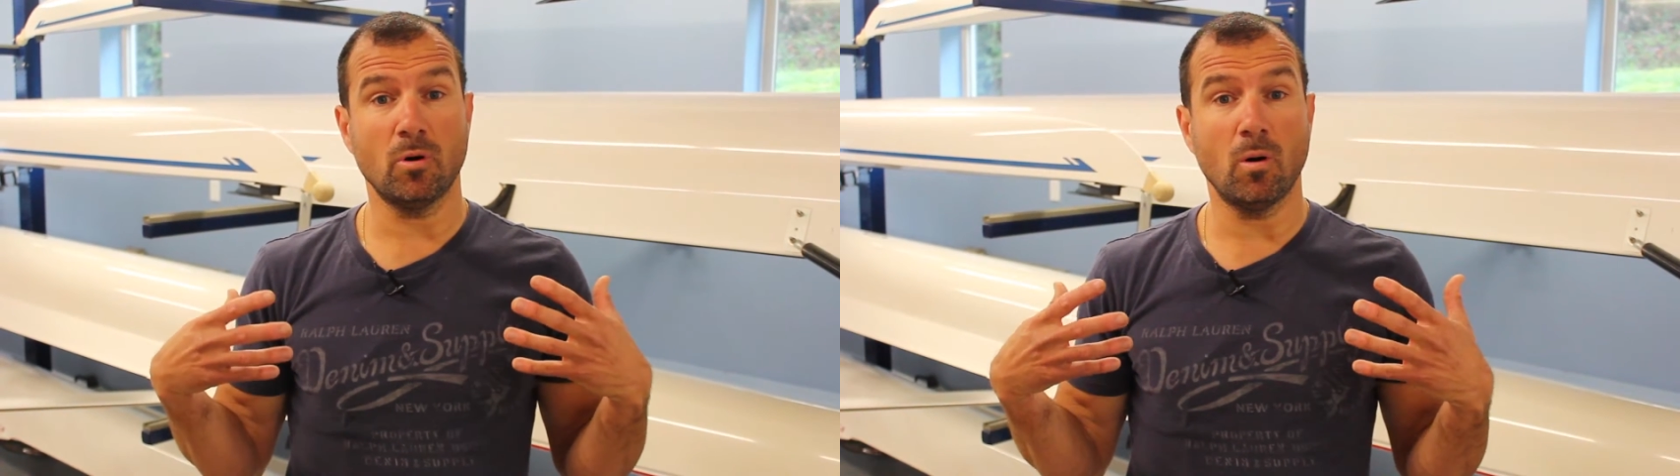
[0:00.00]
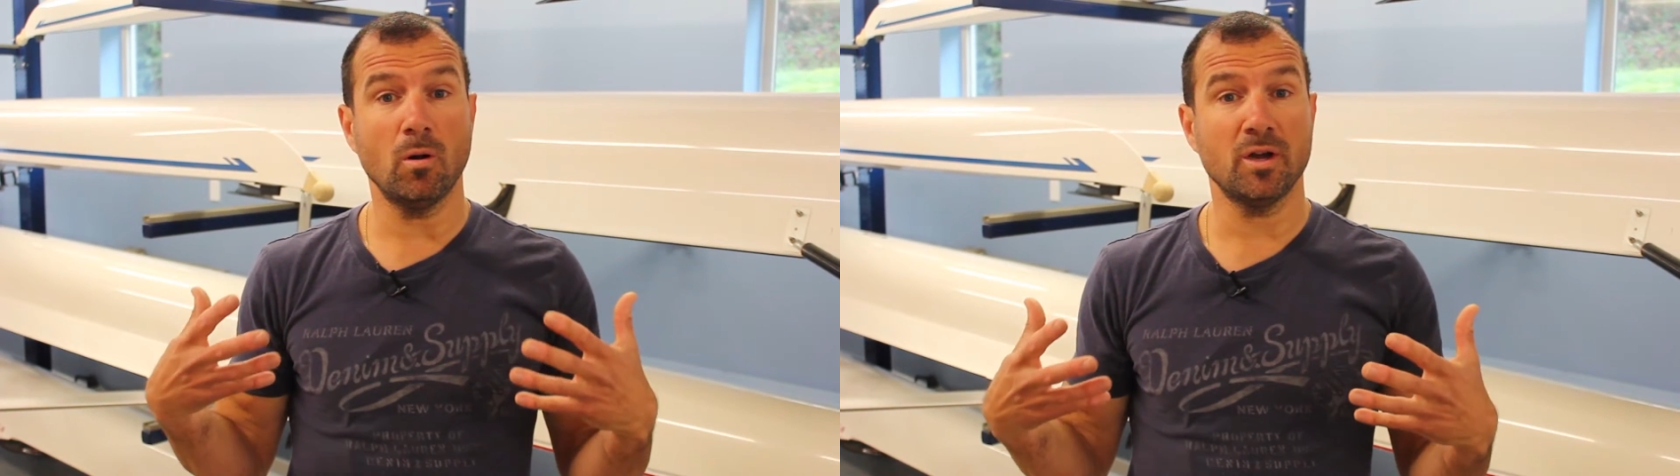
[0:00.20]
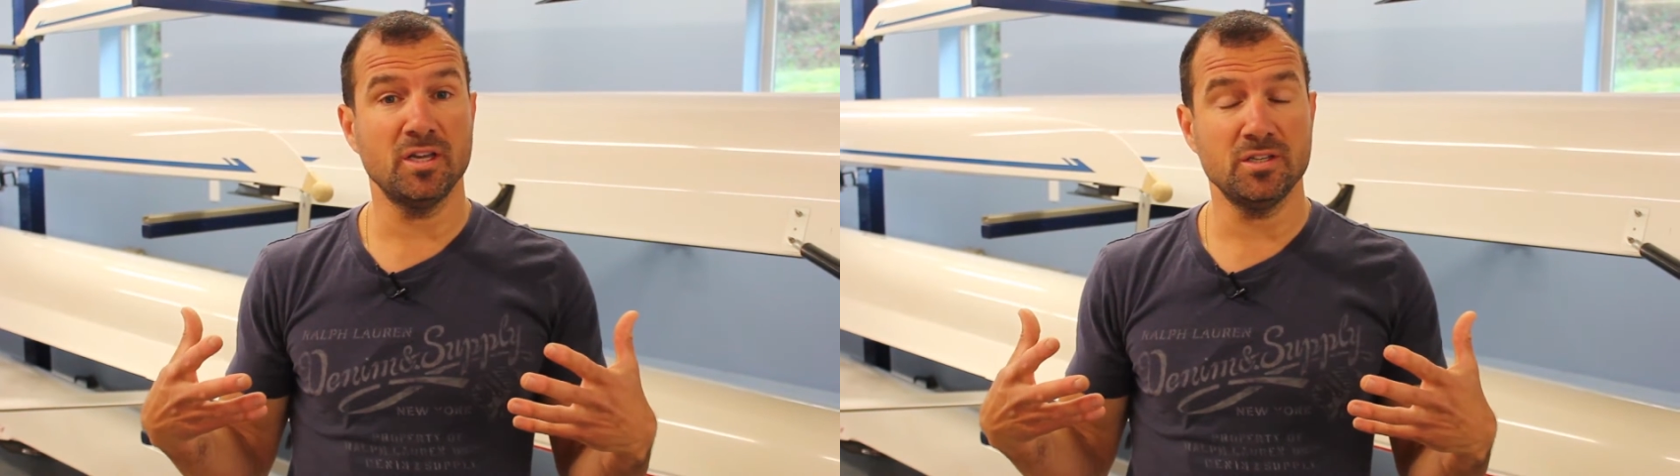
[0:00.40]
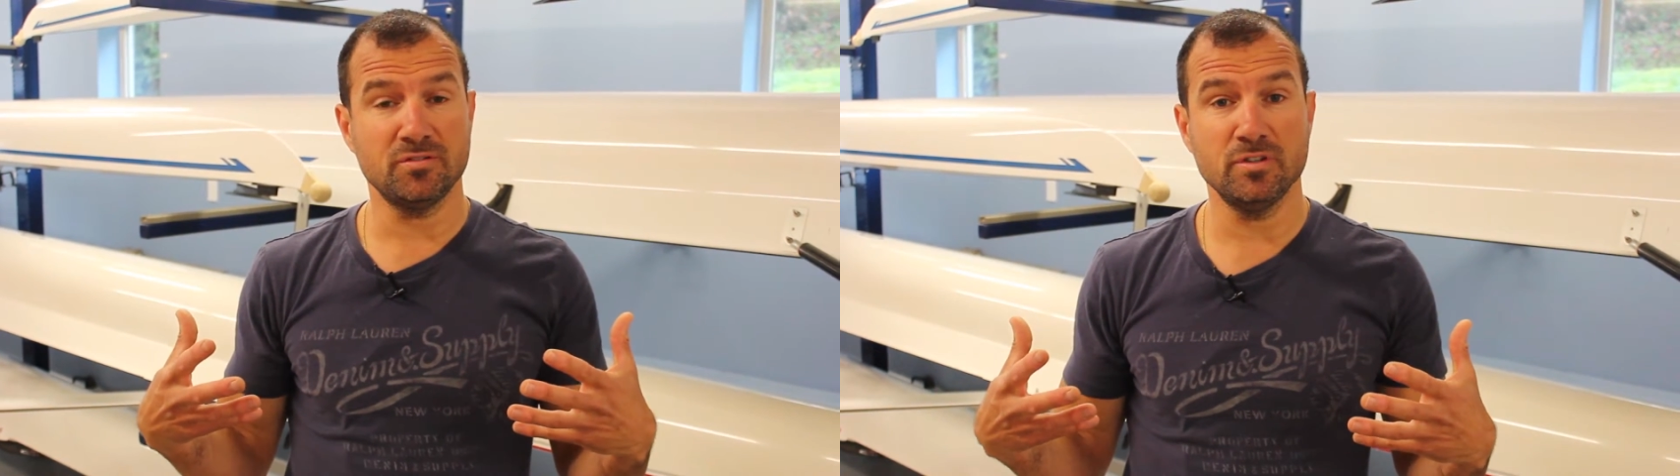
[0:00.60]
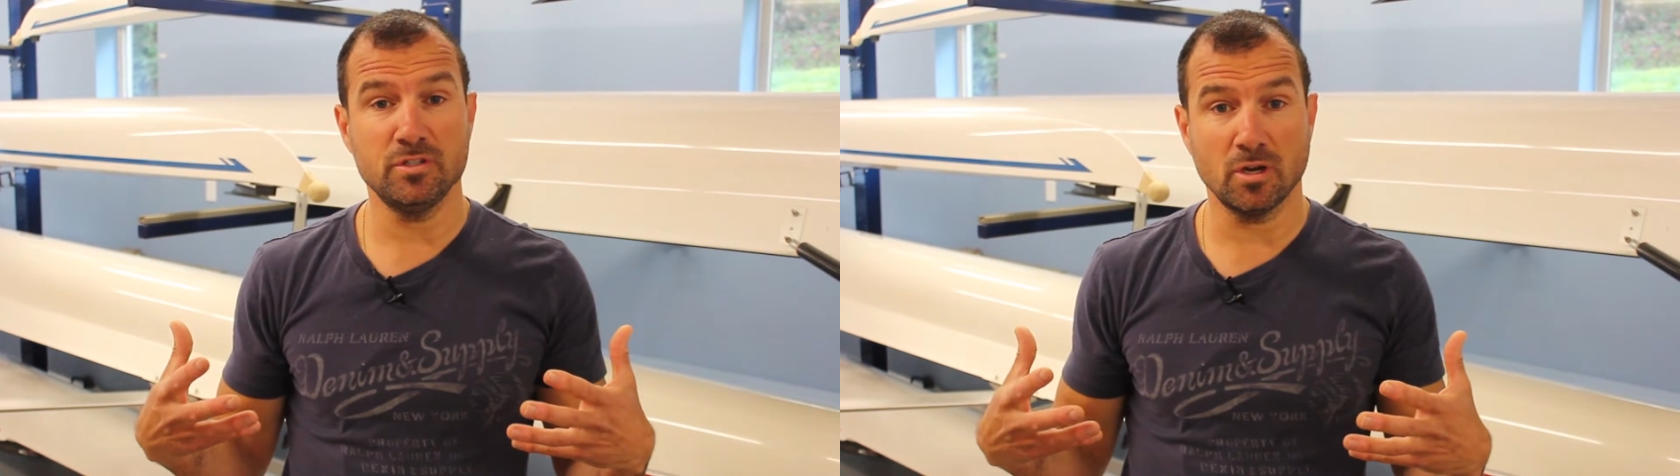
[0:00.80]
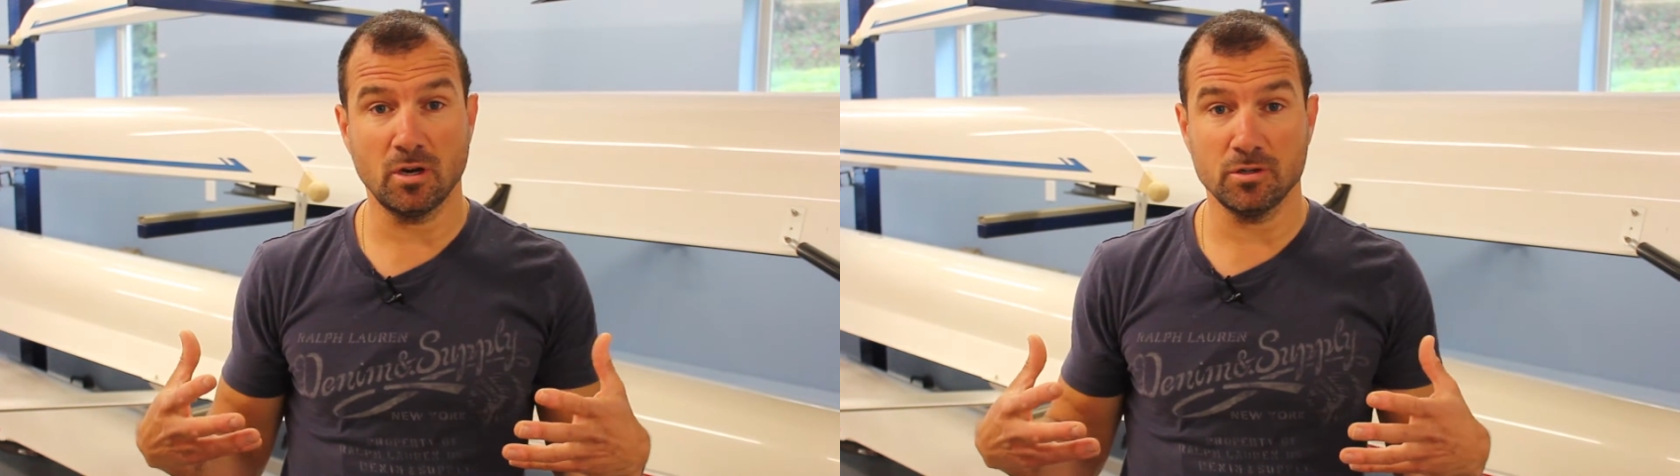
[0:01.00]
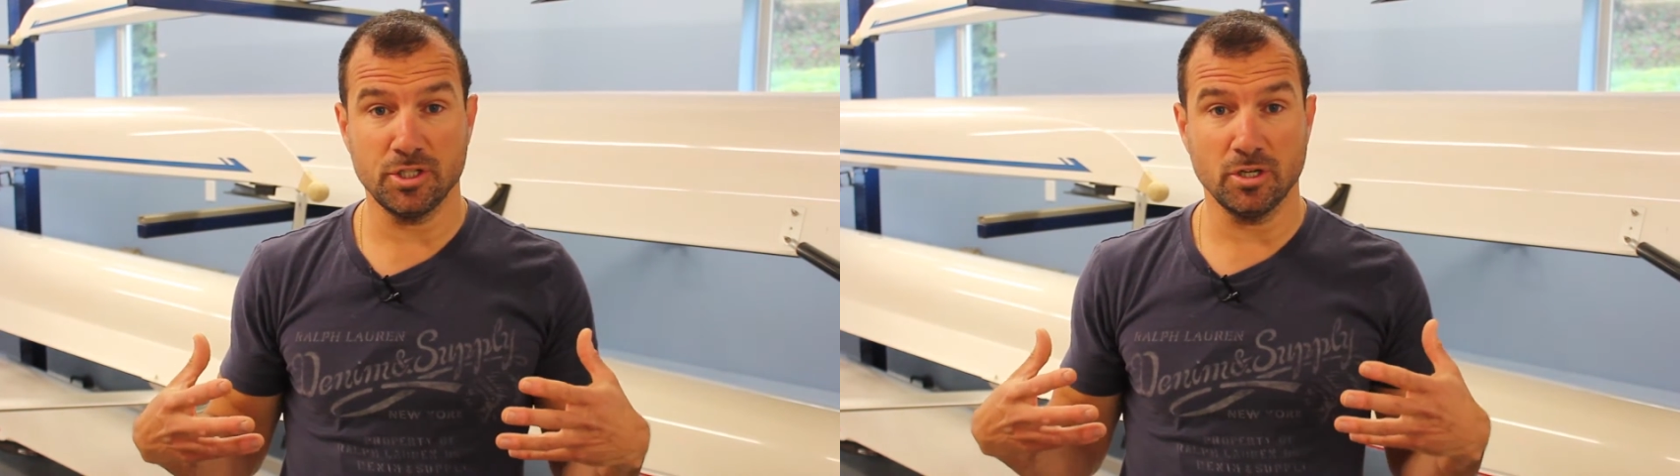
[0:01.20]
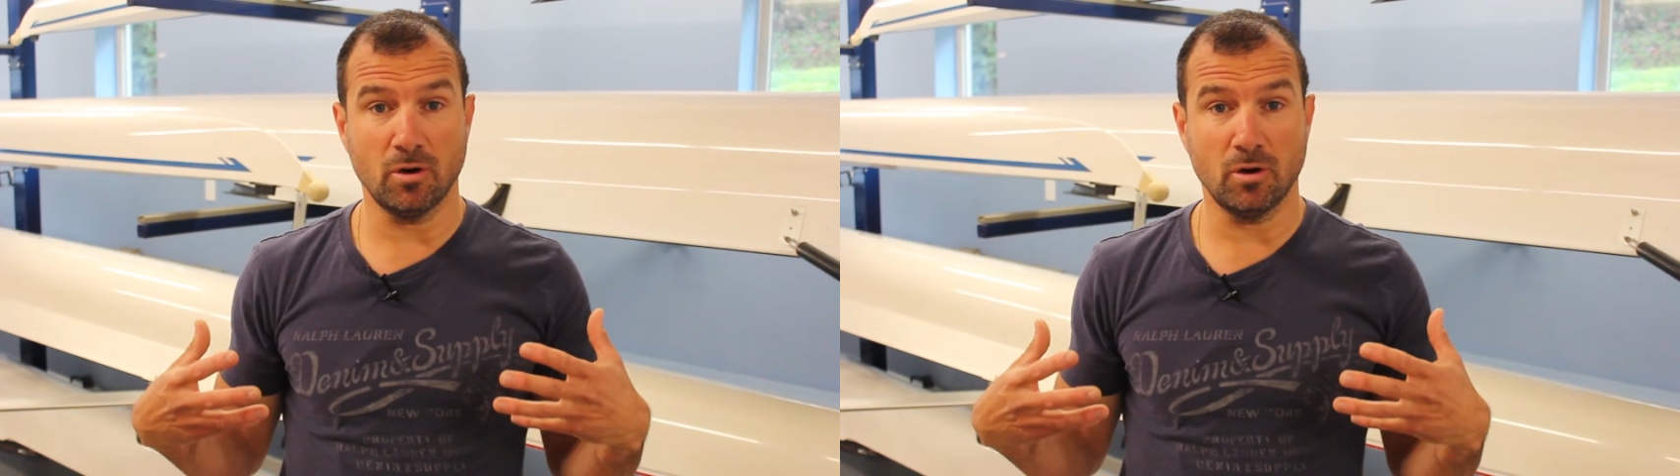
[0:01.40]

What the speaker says: all his physiology,